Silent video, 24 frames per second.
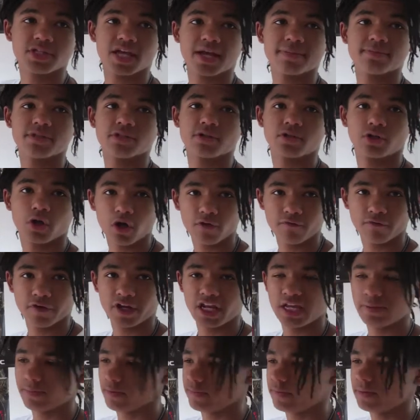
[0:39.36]
times they're not
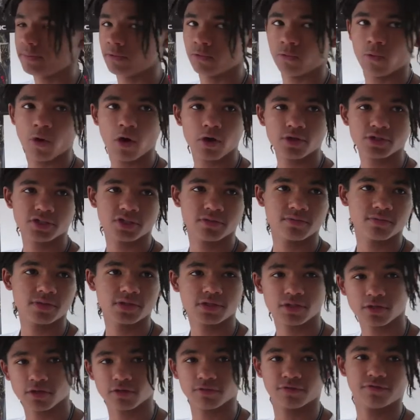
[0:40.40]
funny, but people watch them,
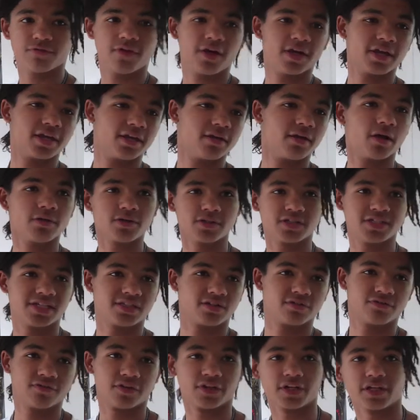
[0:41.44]
so fuck it, I'll just say
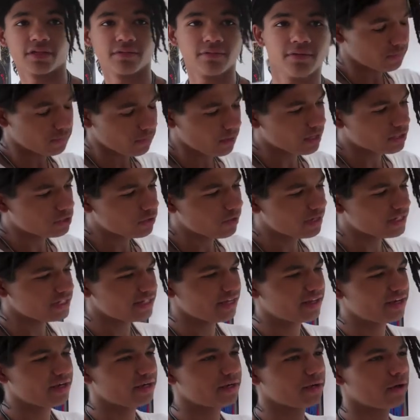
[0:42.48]
they're funny. So I
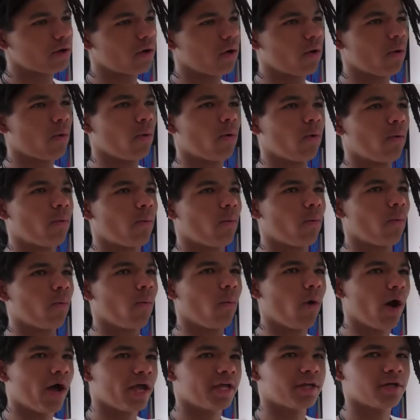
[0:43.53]
decided,
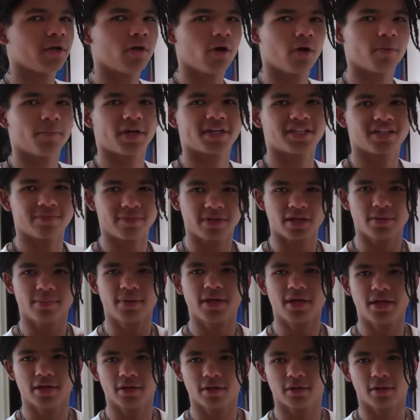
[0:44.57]
why not? Because I've been a
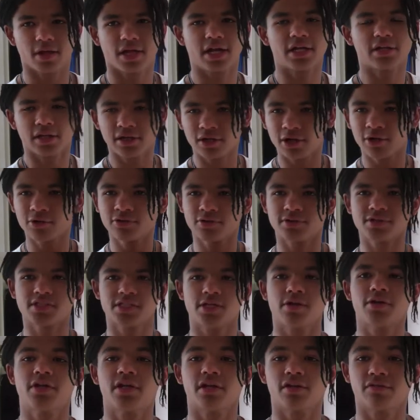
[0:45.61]
bit ill, and I, I know I don't
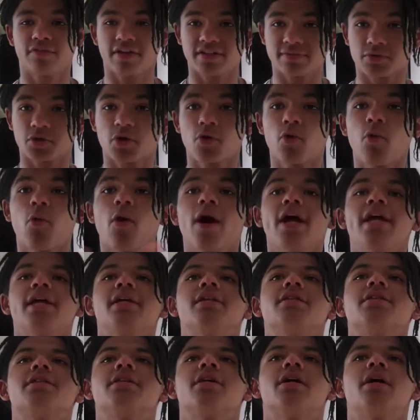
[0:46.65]
sound ill. In fact, I'm
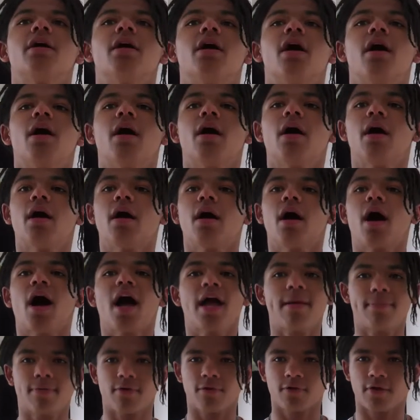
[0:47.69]
quite
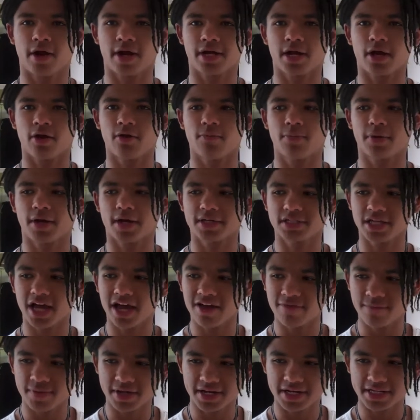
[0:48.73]
hyper right now because
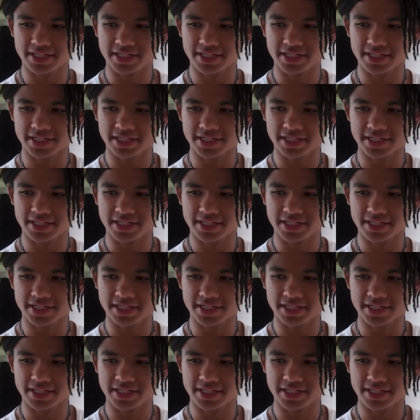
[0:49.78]
I've been